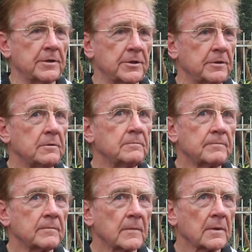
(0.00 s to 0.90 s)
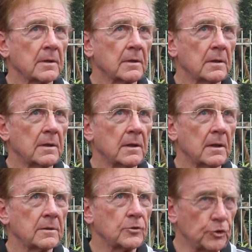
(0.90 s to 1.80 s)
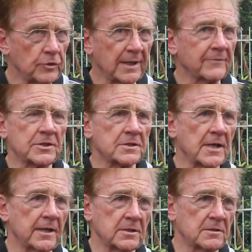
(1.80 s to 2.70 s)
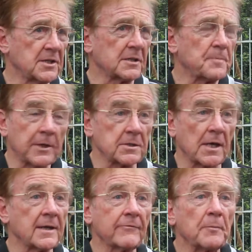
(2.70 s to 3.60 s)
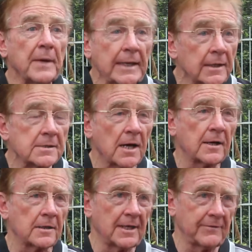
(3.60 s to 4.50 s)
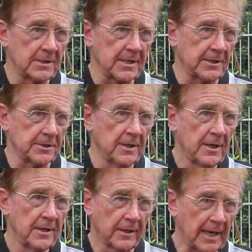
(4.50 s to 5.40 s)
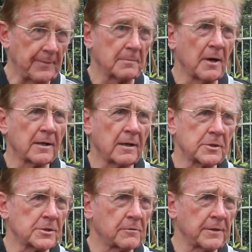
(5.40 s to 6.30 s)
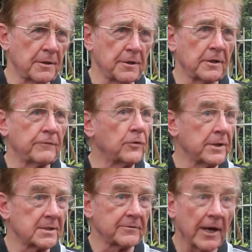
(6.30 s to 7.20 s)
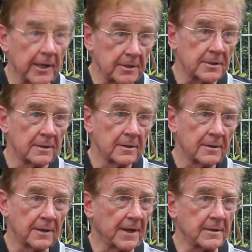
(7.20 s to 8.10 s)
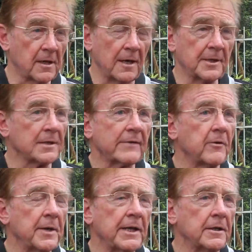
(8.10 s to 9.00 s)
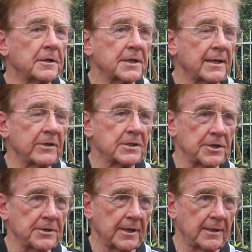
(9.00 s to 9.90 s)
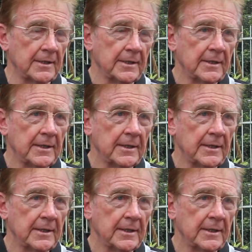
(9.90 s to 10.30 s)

went to two television stations just because I'd never been inside a TV station. And keep in mind, I was already 34 years of age at that time and had never been in a TV studio.